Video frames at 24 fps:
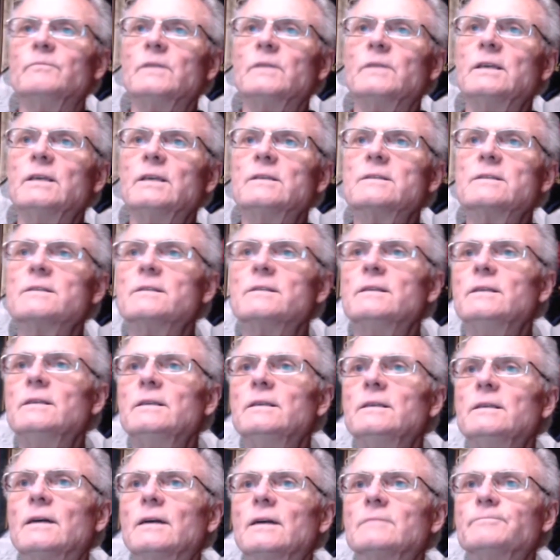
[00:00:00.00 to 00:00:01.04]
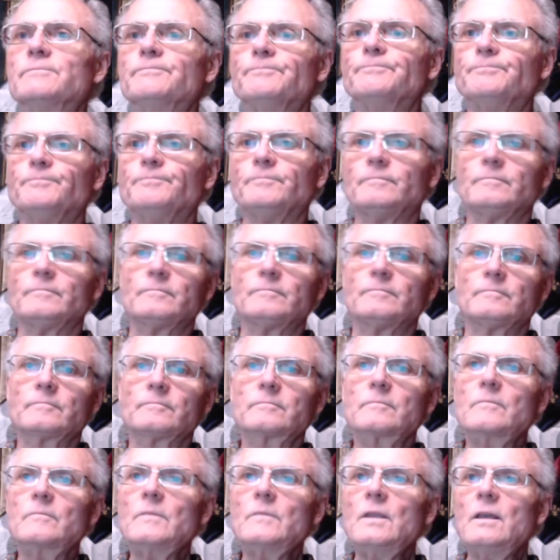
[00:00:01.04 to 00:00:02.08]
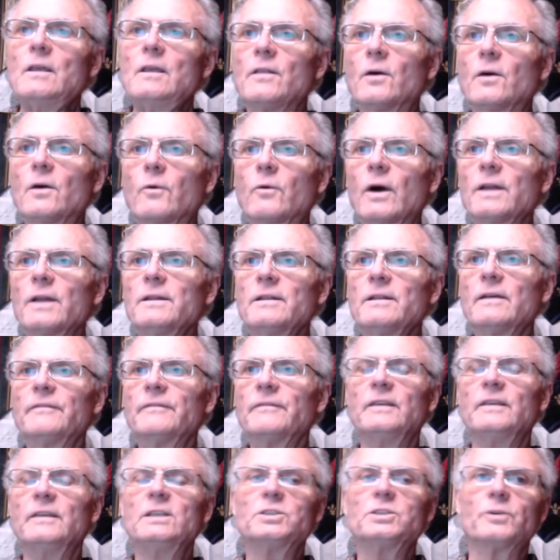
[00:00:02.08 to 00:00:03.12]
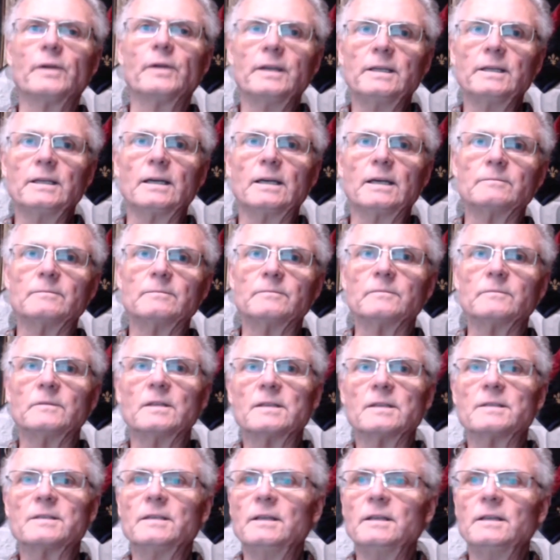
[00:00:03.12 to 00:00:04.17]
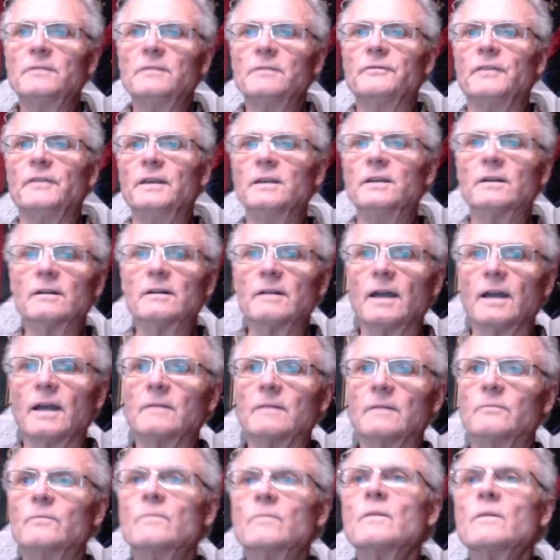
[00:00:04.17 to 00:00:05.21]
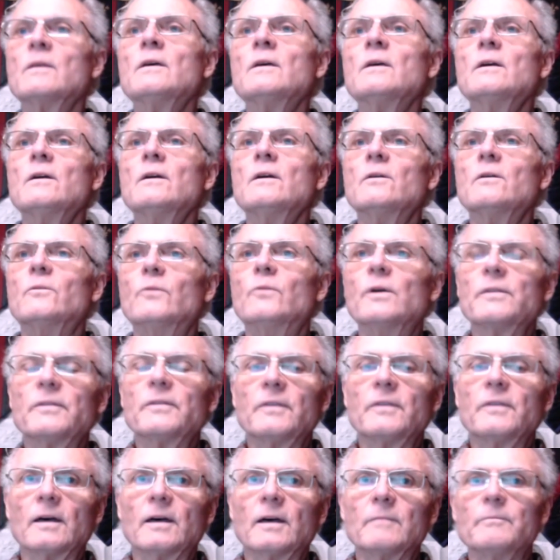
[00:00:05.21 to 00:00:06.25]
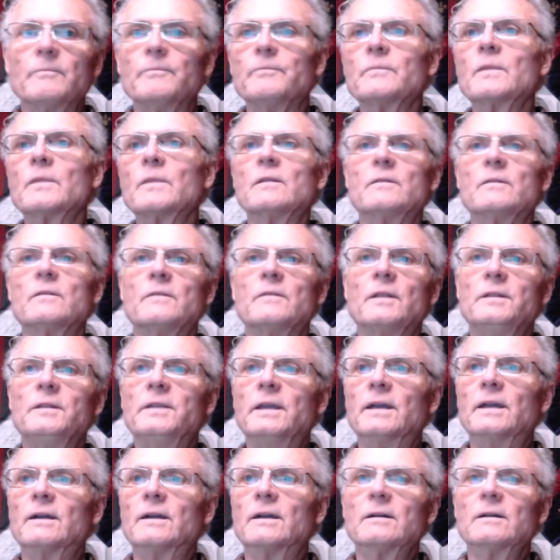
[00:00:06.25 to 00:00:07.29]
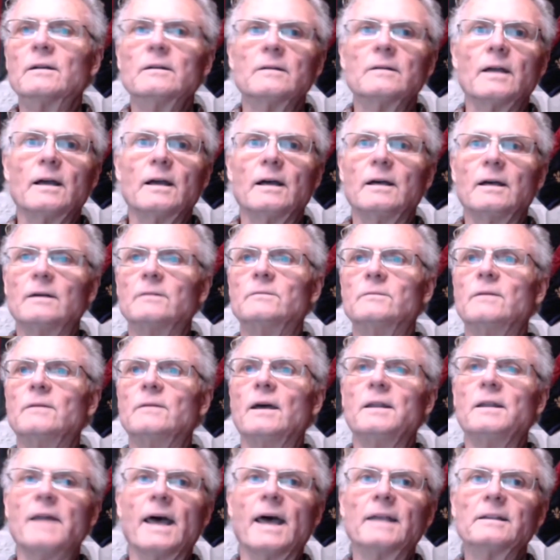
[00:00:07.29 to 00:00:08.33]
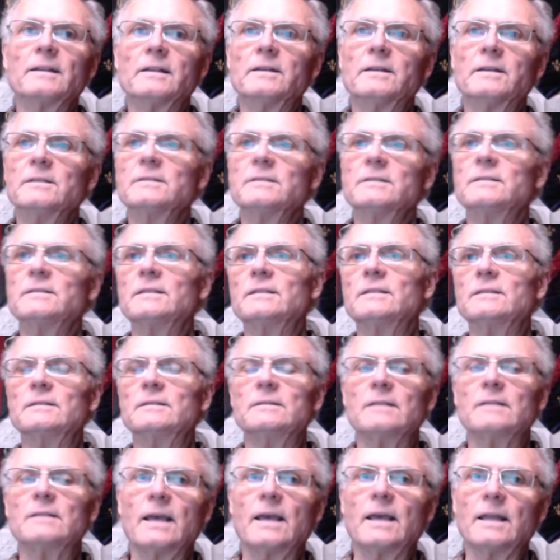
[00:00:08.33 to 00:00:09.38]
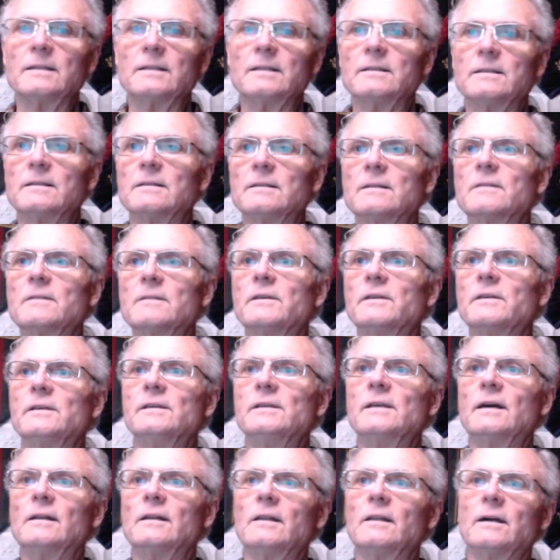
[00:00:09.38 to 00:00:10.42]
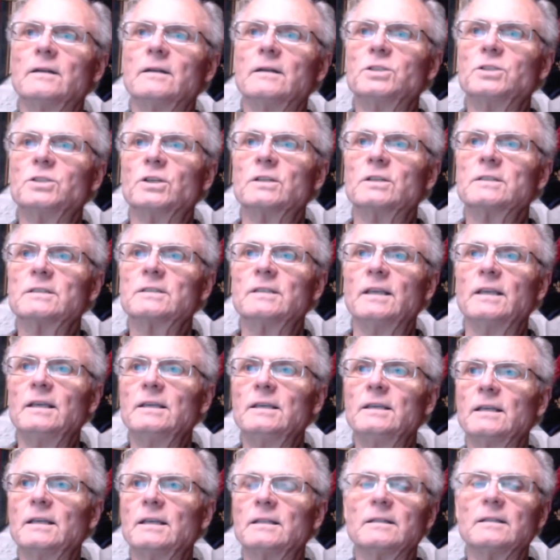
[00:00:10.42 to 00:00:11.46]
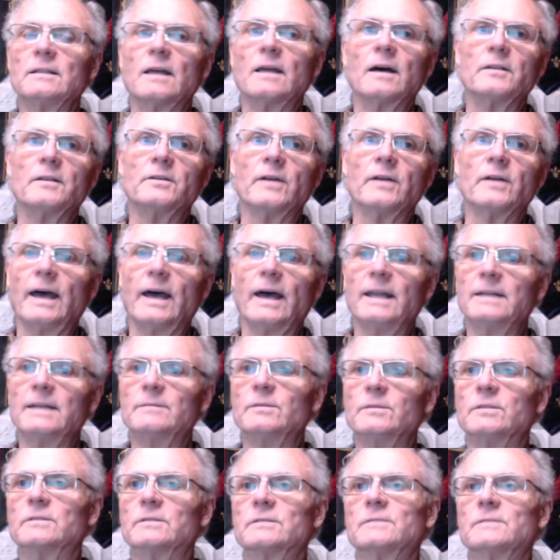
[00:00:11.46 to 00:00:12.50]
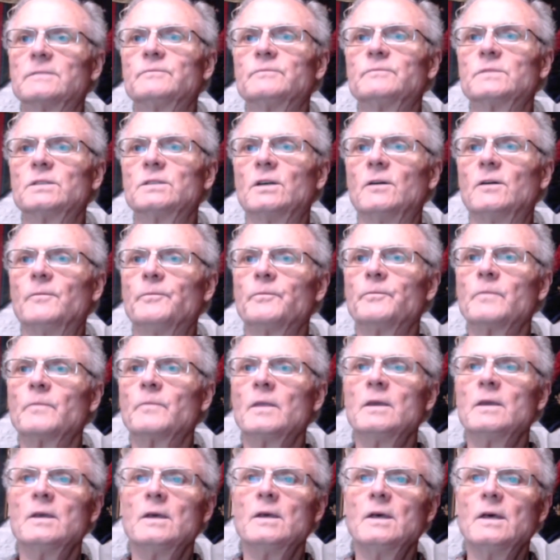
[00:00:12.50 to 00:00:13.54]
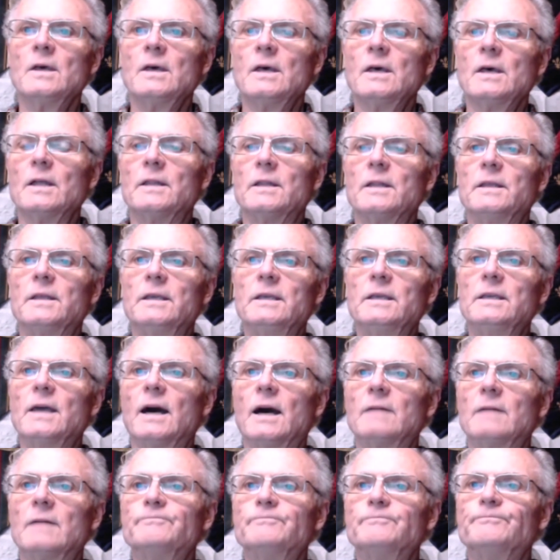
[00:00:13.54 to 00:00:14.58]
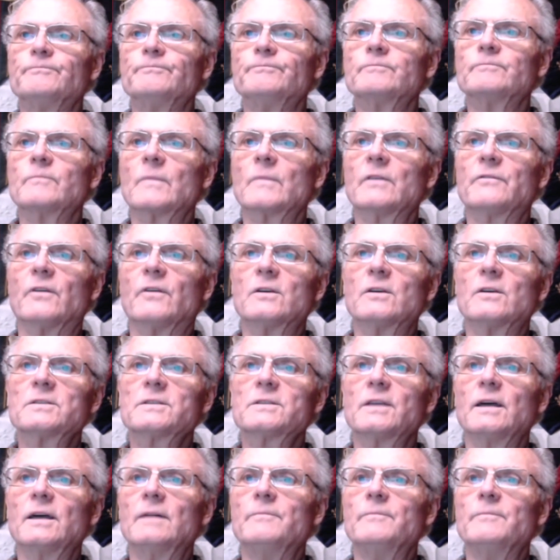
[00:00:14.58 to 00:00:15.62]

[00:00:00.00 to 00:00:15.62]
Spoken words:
is the one featuring the seated figure with the deer and antlers and the larger snake and other animals. So the first